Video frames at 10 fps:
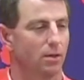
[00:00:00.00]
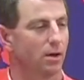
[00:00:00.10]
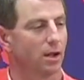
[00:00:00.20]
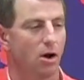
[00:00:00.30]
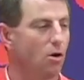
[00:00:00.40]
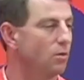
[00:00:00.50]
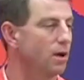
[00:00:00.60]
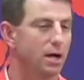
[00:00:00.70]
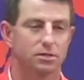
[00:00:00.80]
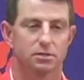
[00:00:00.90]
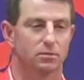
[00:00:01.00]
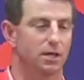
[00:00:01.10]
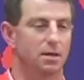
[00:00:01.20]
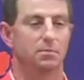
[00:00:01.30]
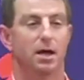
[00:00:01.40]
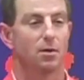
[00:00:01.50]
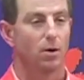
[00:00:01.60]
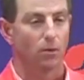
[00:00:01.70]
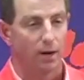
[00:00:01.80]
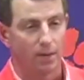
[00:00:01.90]
And they're like, oh, gosh, they had met them
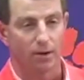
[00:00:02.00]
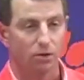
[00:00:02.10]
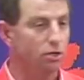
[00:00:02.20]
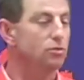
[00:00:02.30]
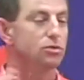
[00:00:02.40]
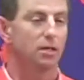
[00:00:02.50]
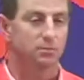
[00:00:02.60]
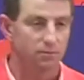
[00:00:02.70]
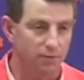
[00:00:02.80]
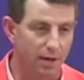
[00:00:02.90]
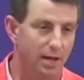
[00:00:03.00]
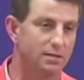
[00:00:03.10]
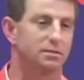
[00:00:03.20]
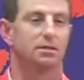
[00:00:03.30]
already, and they're huge Clemson fans.